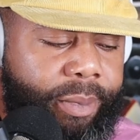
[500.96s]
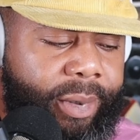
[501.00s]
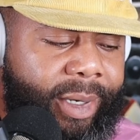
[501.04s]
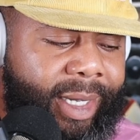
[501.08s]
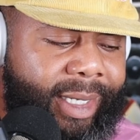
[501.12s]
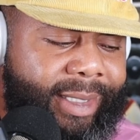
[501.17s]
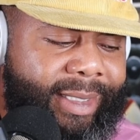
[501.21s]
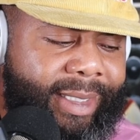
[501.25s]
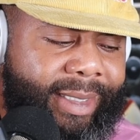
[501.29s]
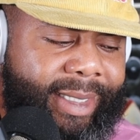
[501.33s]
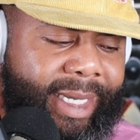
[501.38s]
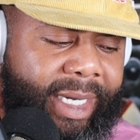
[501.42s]

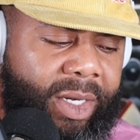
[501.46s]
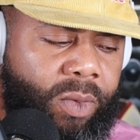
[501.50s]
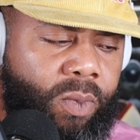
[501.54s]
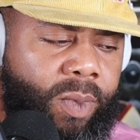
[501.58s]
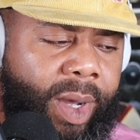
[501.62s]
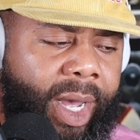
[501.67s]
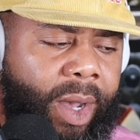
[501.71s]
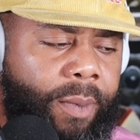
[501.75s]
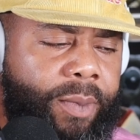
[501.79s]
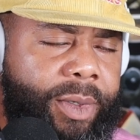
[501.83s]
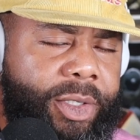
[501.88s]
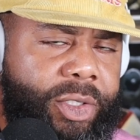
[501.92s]
Project Daddy,
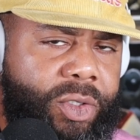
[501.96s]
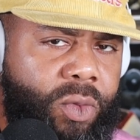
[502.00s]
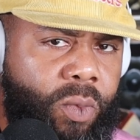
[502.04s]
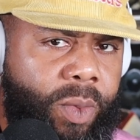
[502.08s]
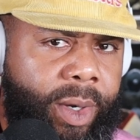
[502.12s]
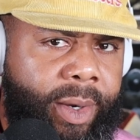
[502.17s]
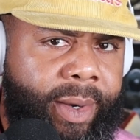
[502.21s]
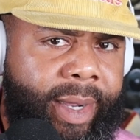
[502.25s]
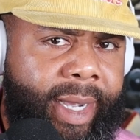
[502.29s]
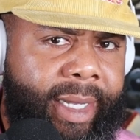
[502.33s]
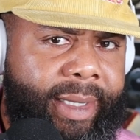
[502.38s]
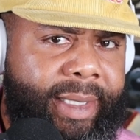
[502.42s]
why would you
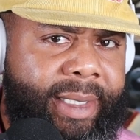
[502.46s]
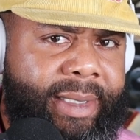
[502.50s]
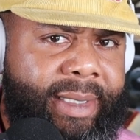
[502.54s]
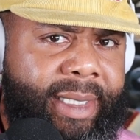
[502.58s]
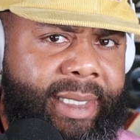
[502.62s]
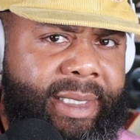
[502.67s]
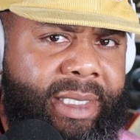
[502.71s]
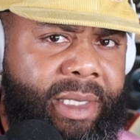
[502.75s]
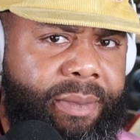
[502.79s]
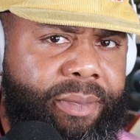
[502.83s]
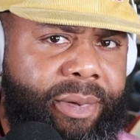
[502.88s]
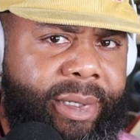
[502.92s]
wear a hat that
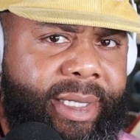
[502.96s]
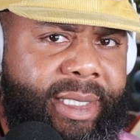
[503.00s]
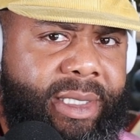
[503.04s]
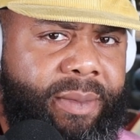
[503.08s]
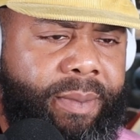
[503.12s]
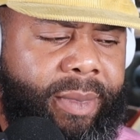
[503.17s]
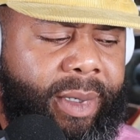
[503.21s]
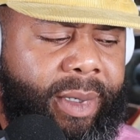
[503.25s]
says depressed